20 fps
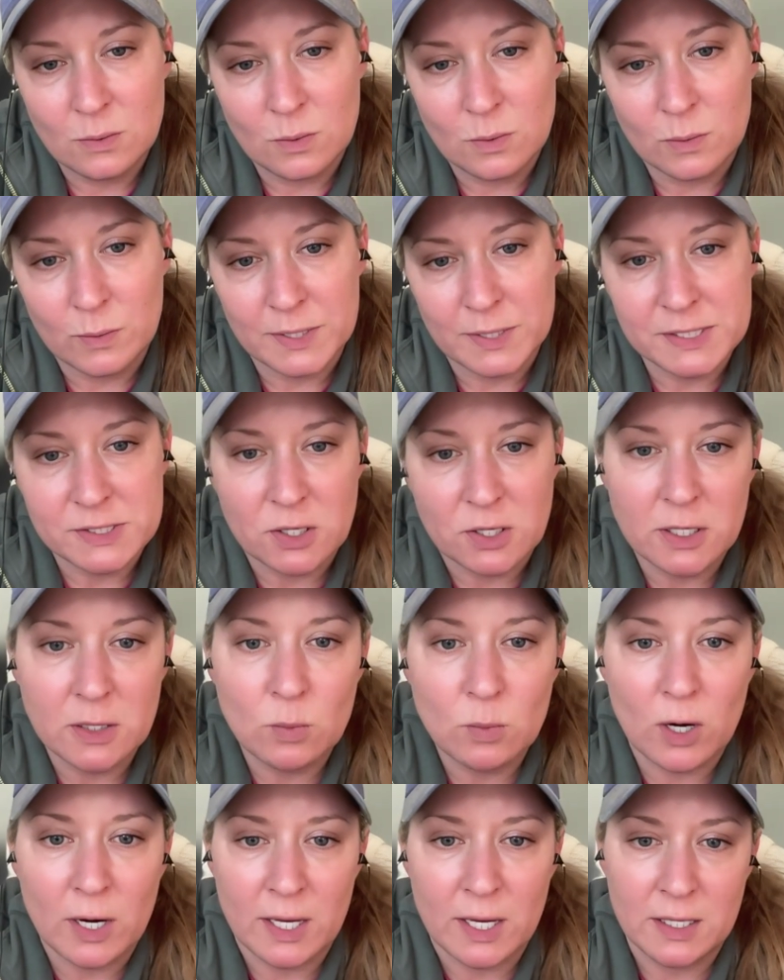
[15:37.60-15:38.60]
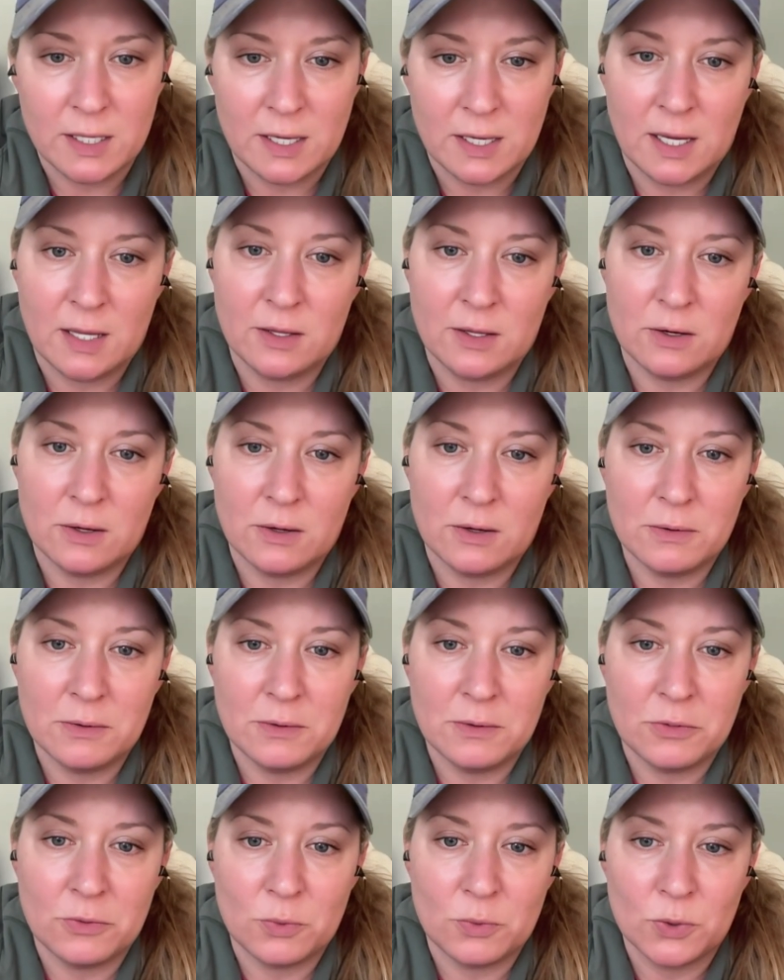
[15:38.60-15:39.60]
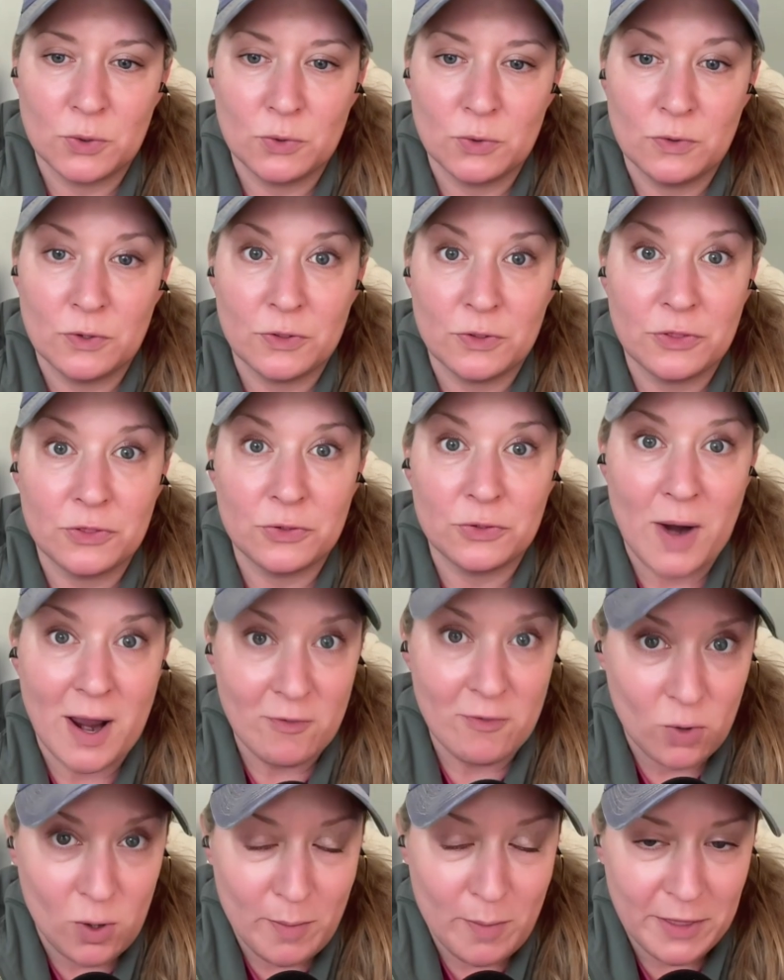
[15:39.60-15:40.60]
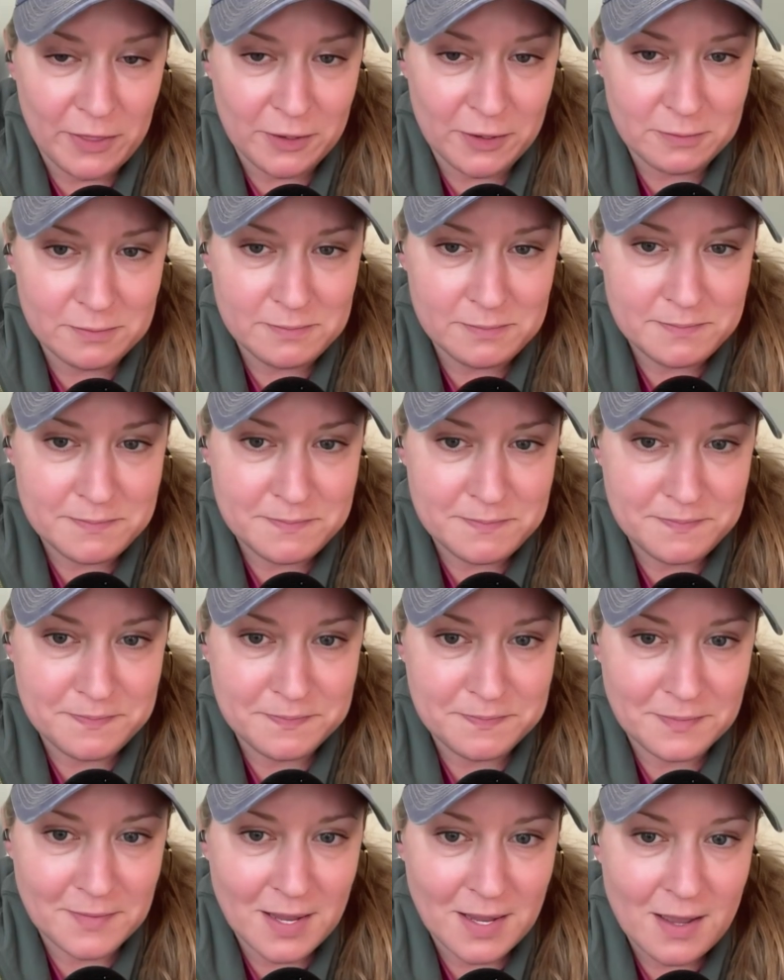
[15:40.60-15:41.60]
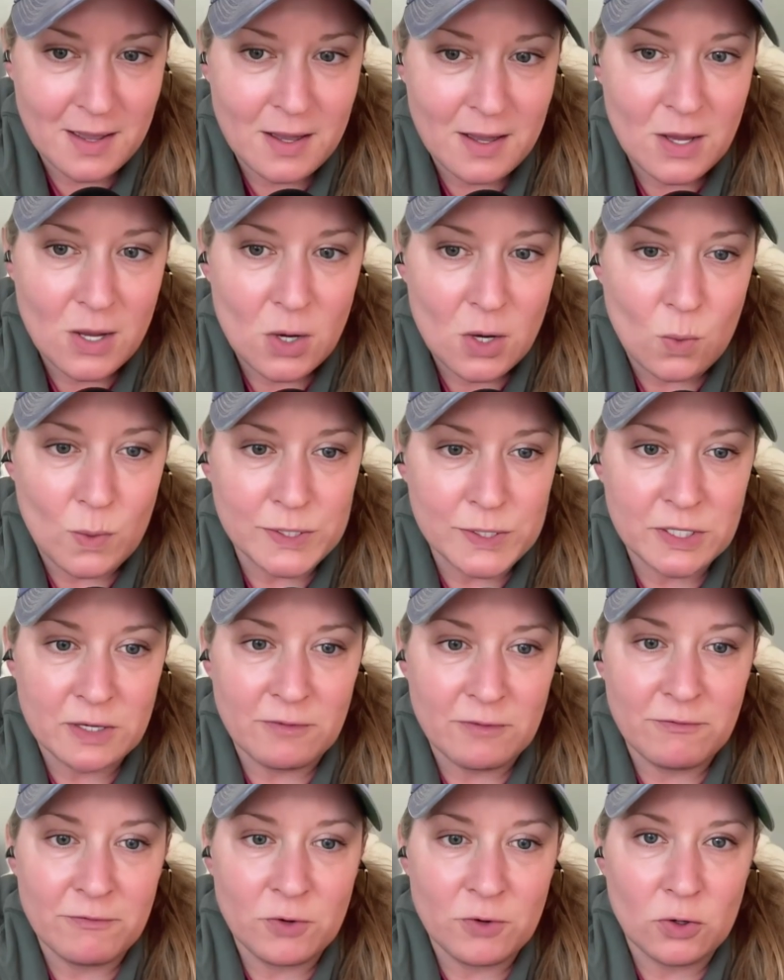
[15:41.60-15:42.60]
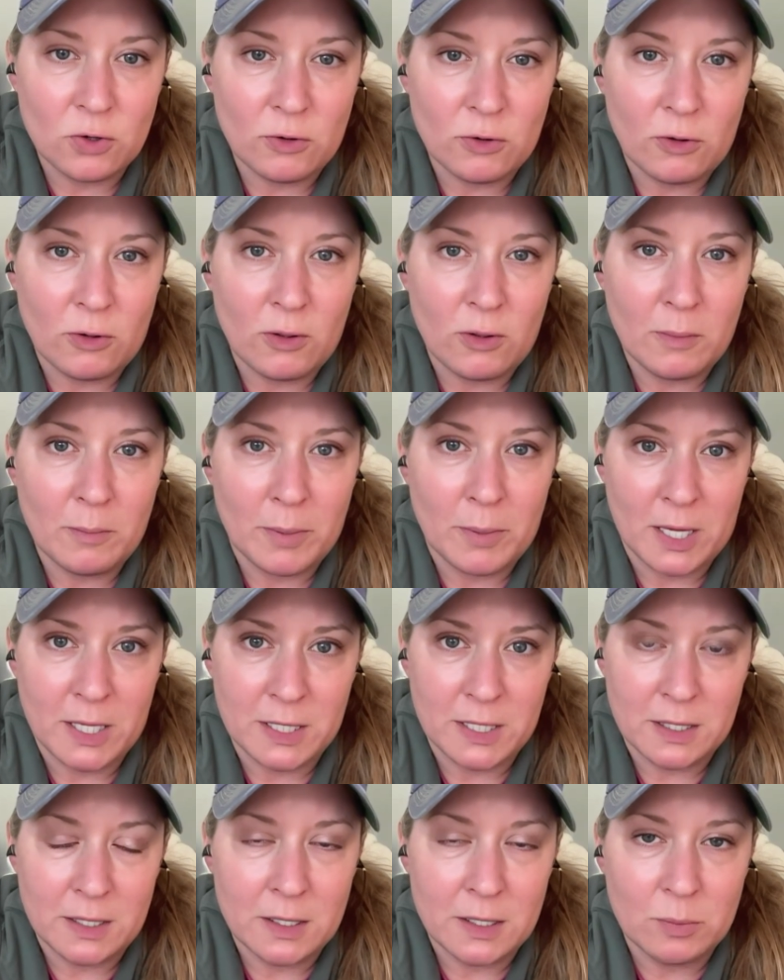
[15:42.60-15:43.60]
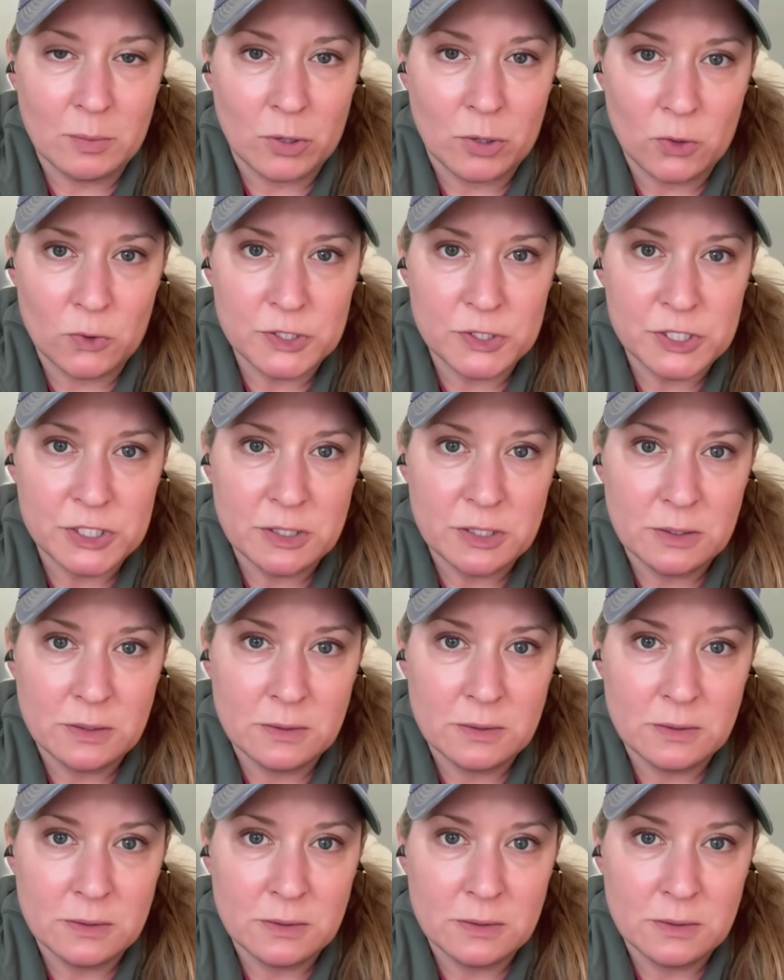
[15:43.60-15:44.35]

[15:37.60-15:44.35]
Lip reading: When we started working together through the ThriveWell Method, we took a full body approach.